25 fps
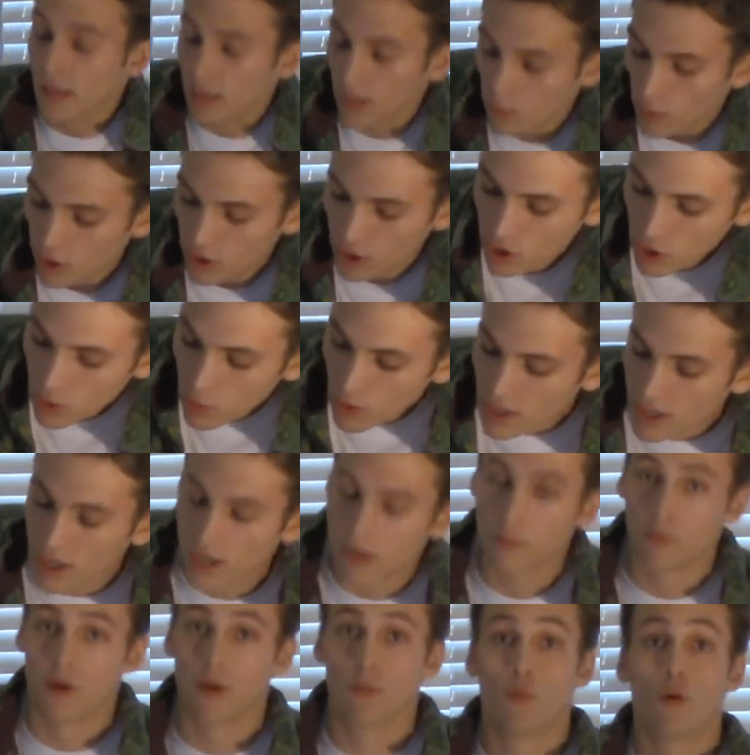Whether you,
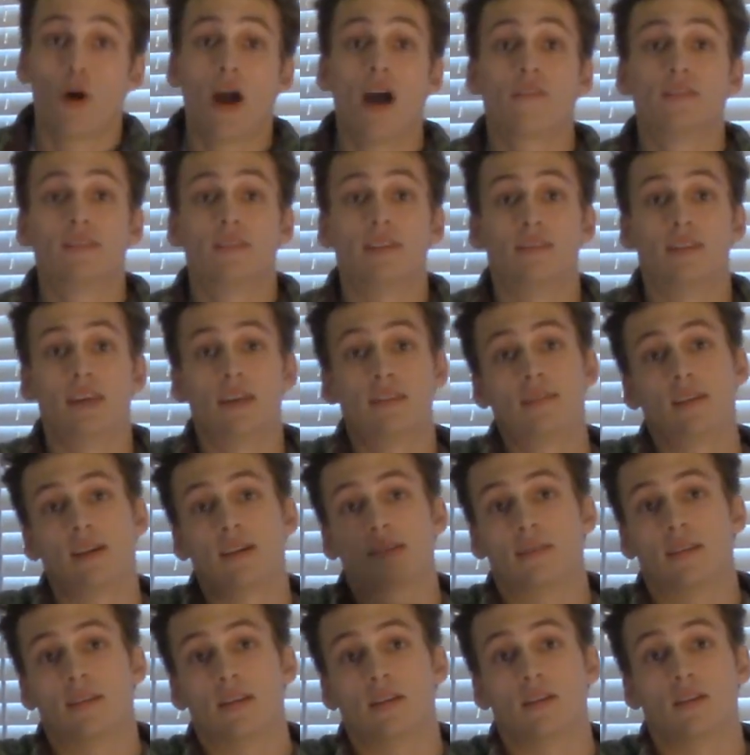and we'll have
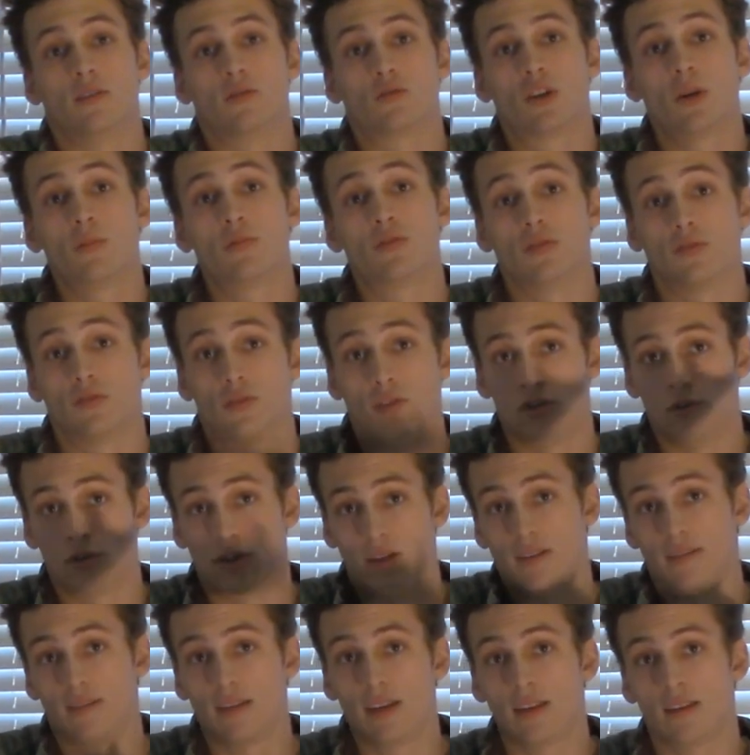statistics in the description so you
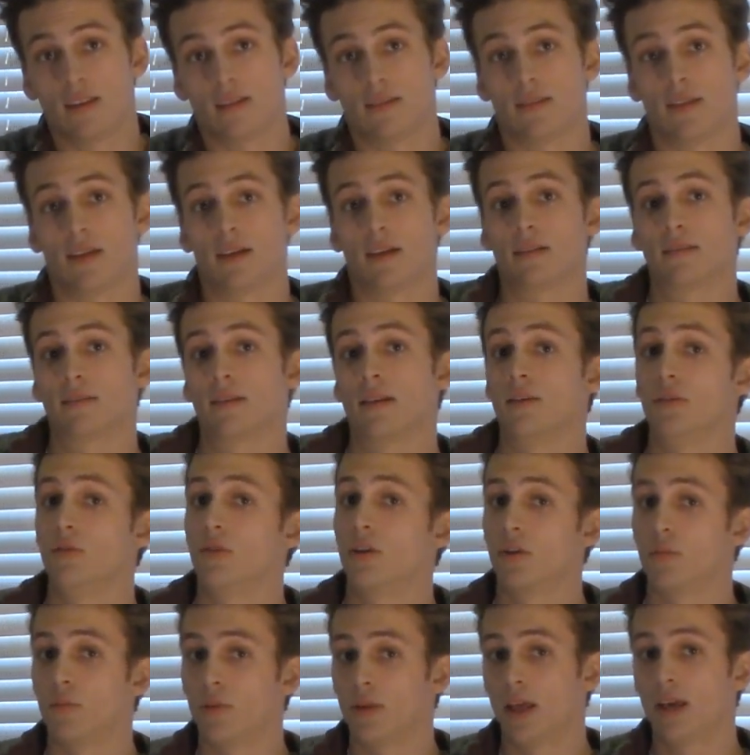can see these things and you
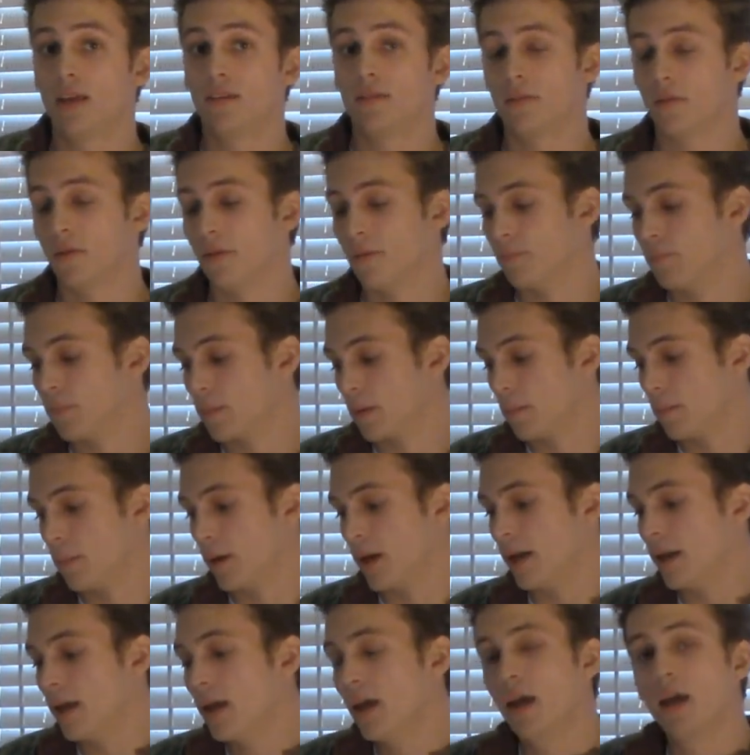can relate to them.
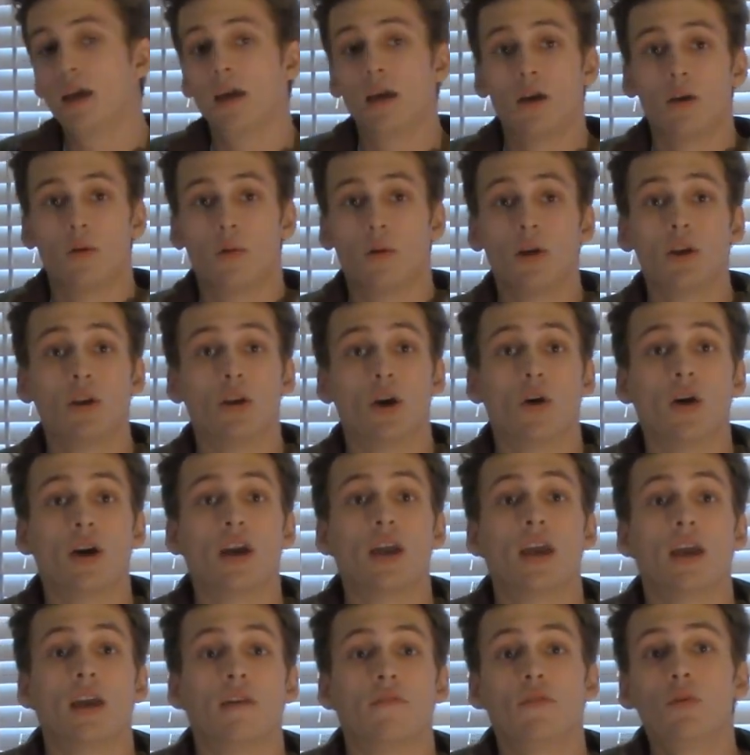But, you know,
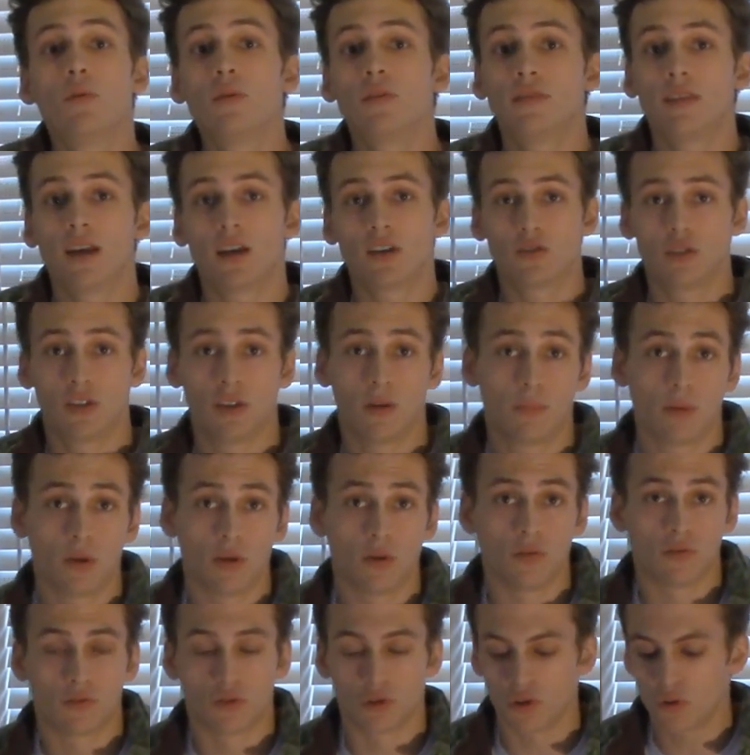if you were sexually
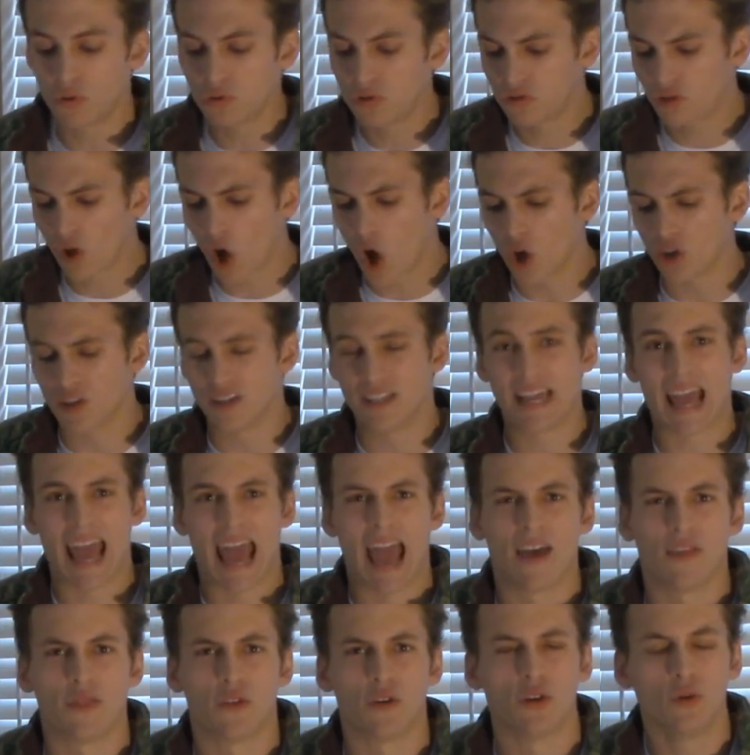abused, or you saw
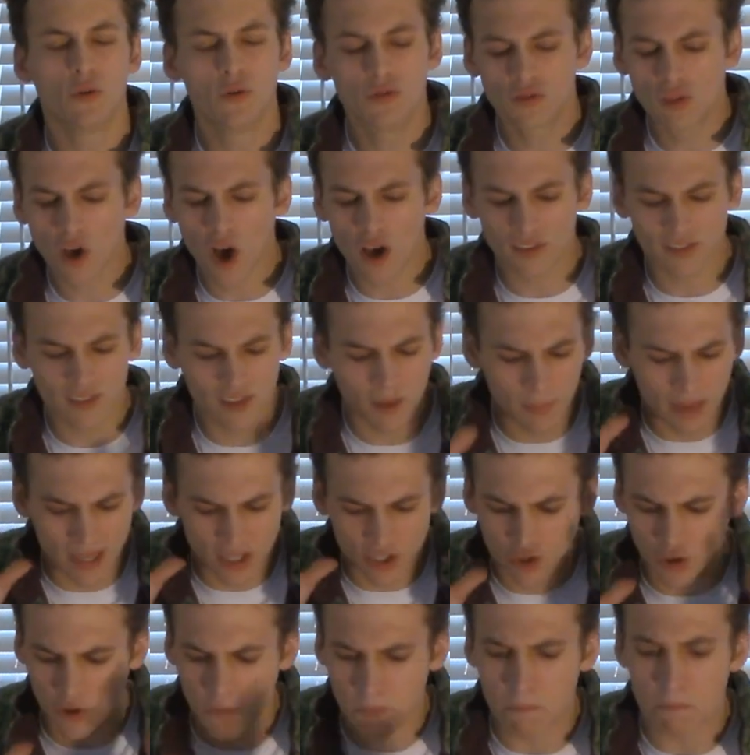death, or you saw some
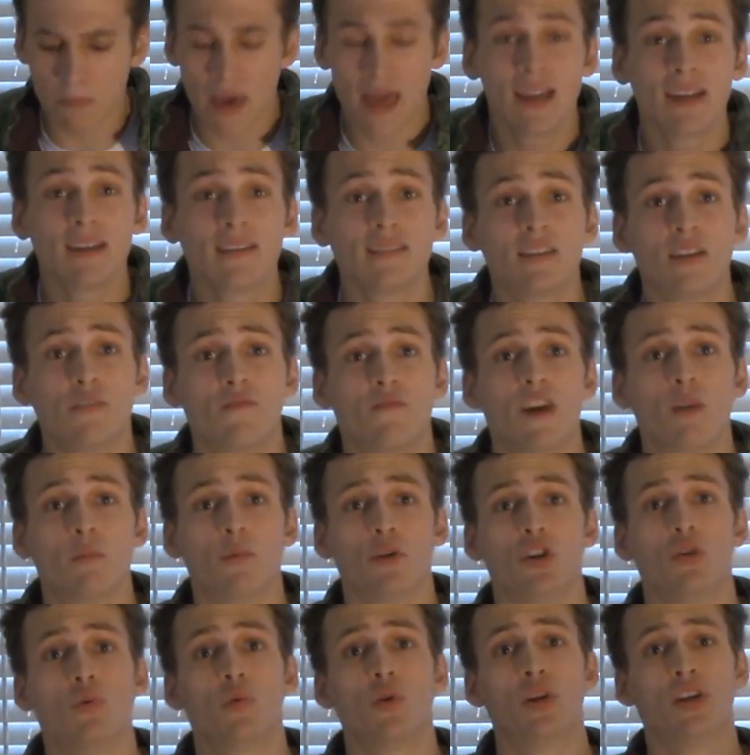tremendous event
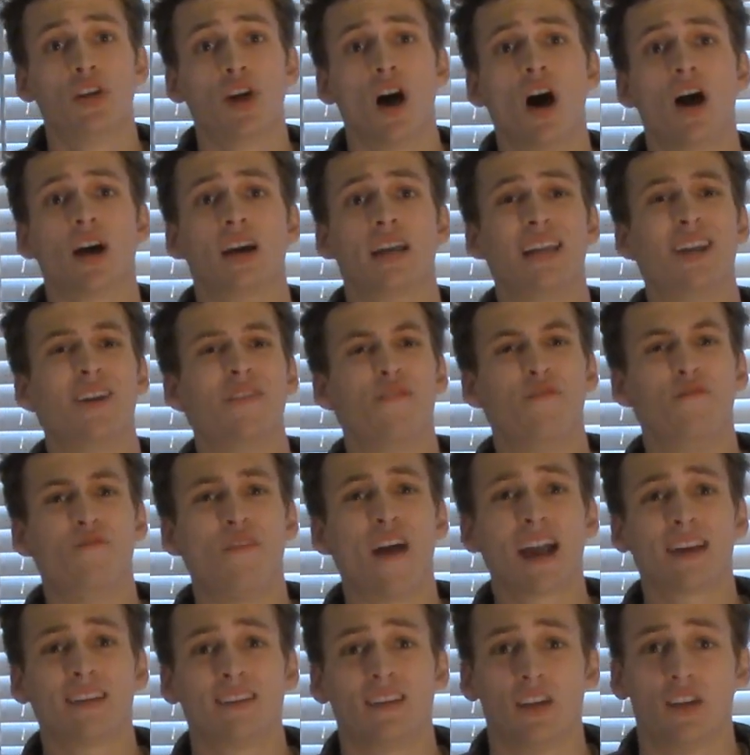when you were young and it
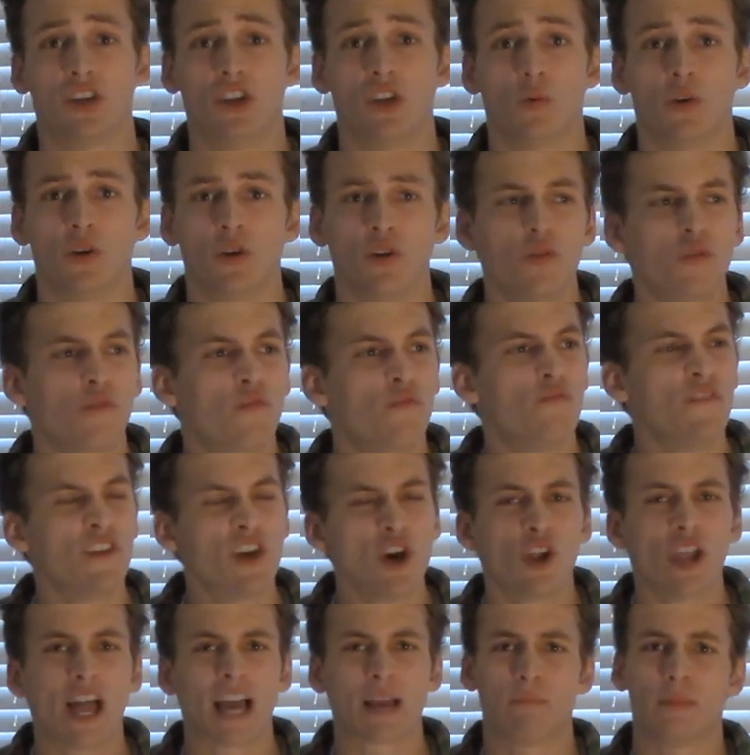affected you, and you
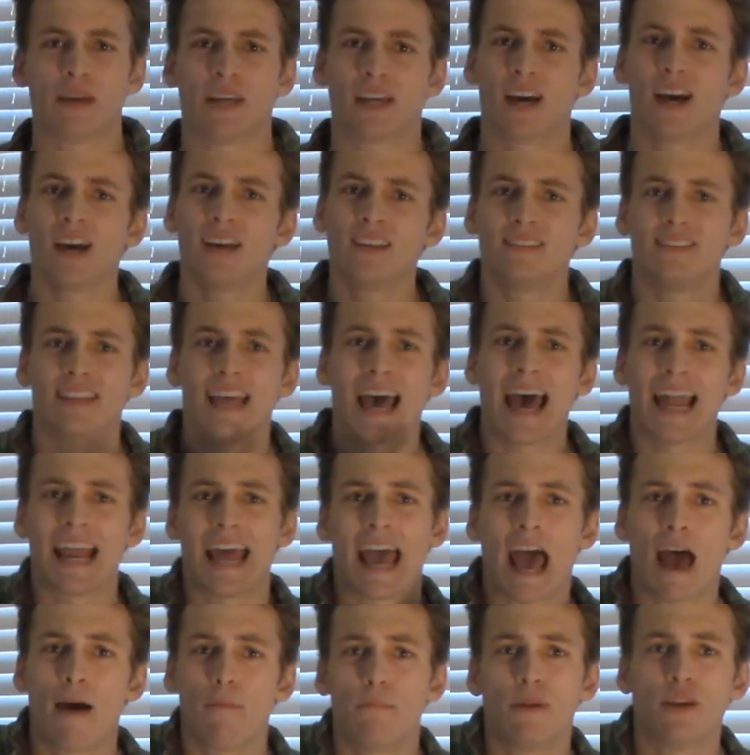feel like because that
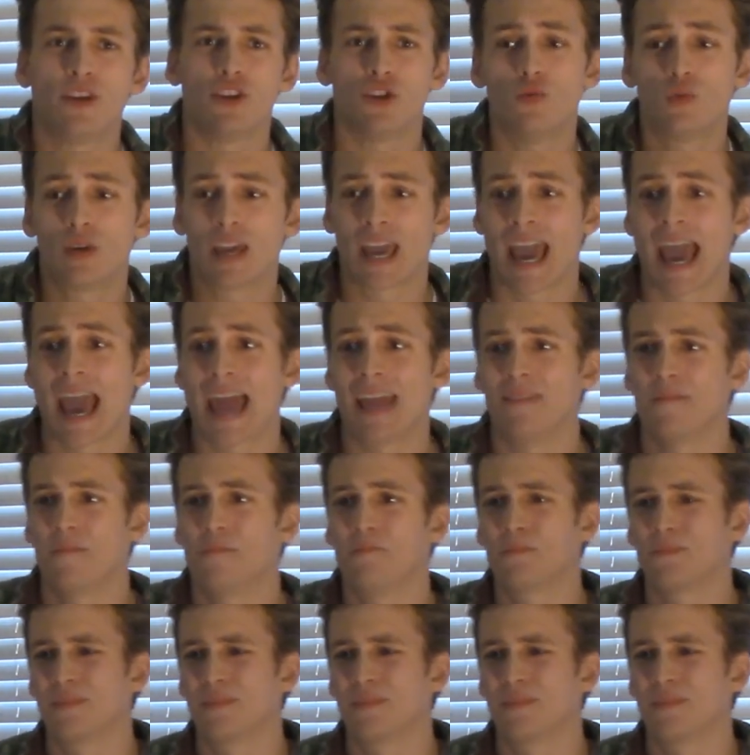happened, you can't